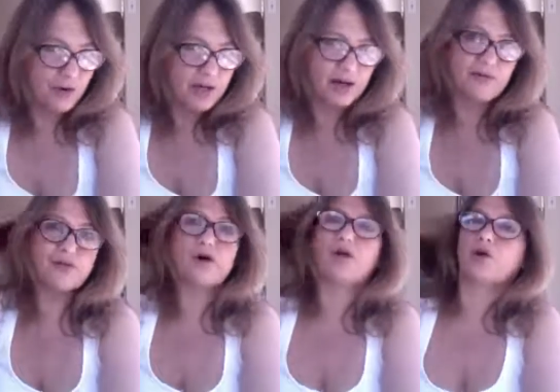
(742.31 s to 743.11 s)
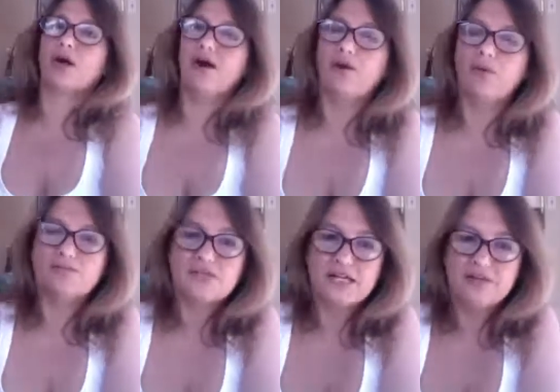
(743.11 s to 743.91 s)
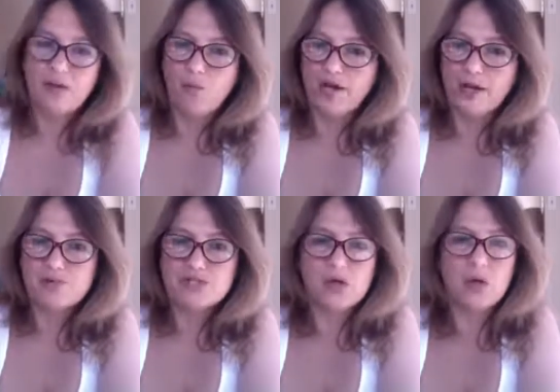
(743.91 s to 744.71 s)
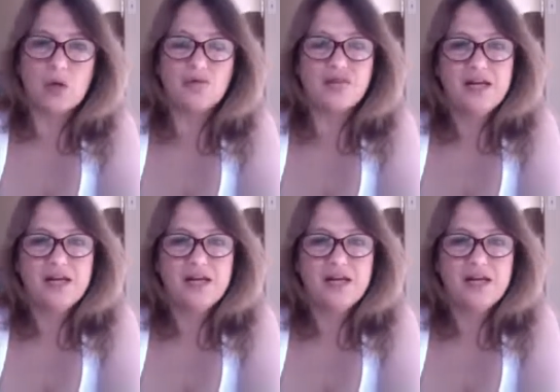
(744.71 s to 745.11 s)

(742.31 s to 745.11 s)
I covered all her albums, and that one, it was called,